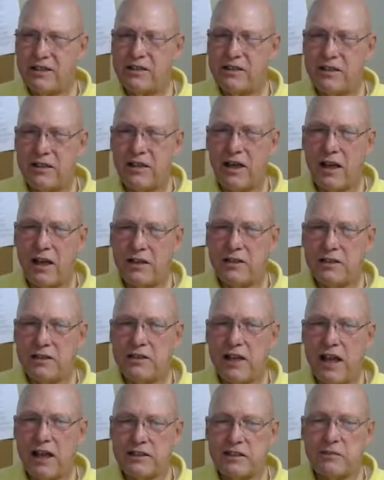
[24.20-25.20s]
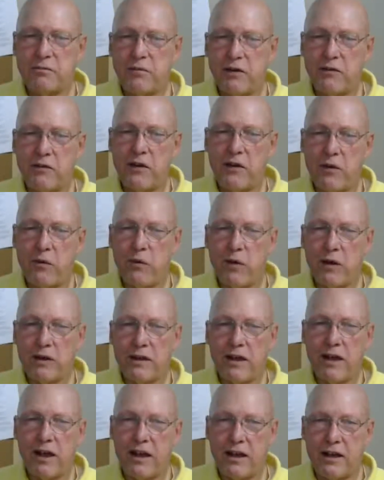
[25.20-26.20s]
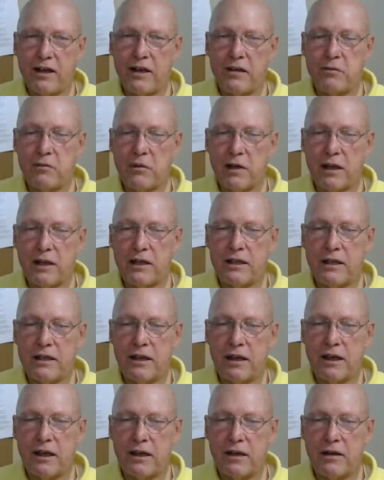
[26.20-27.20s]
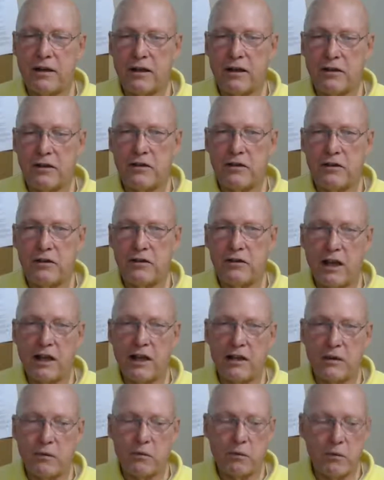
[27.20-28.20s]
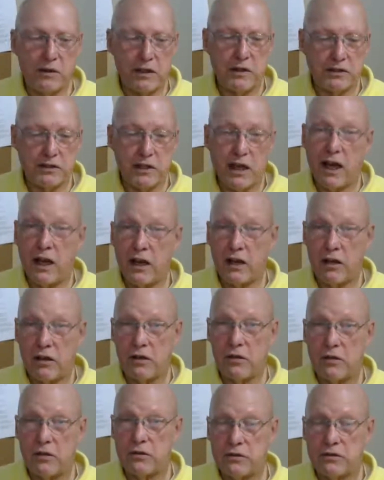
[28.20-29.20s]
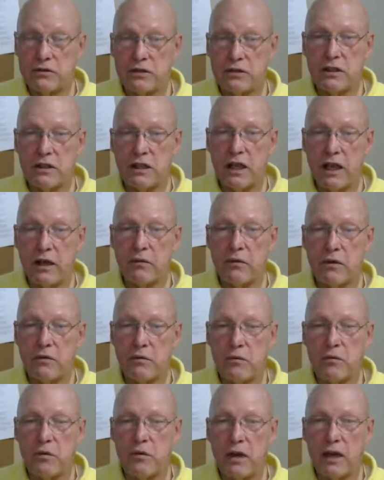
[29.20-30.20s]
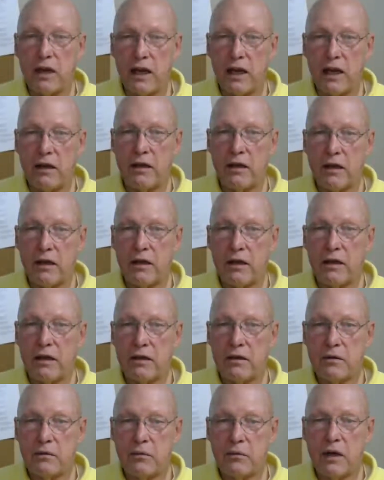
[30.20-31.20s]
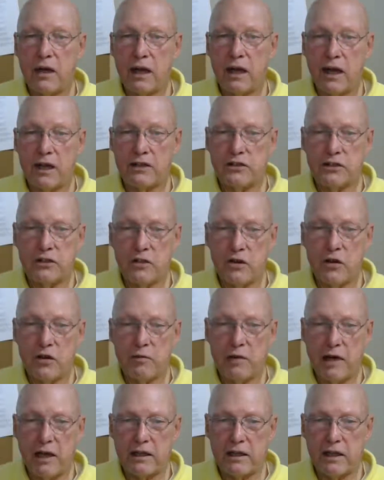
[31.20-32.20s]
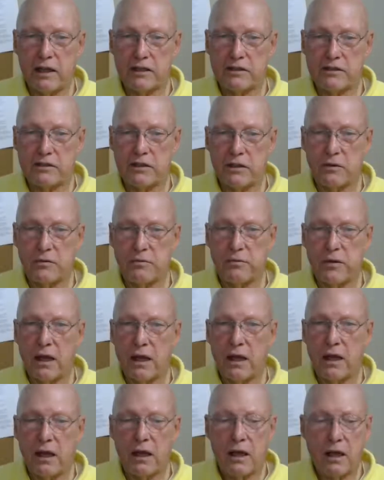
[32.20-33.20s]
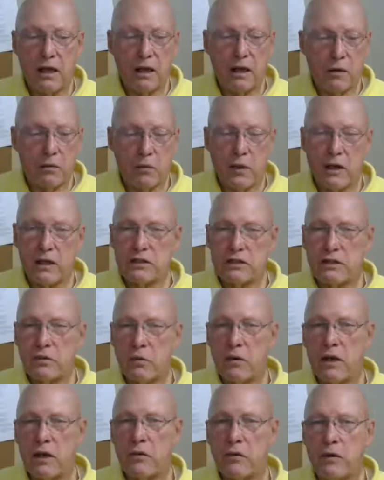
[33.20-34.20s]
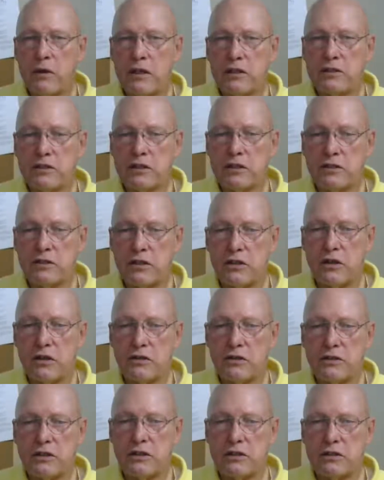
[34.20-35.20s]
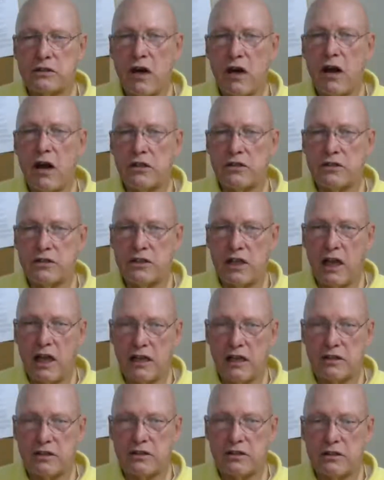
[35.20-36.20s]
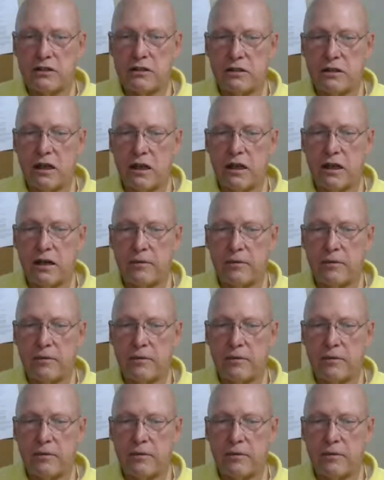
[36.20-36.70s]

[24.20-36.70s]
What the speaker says: It just hasn't been very well done. But you'd think that with this kind of news that they would really let you know about this. So what this concerns is heart stents.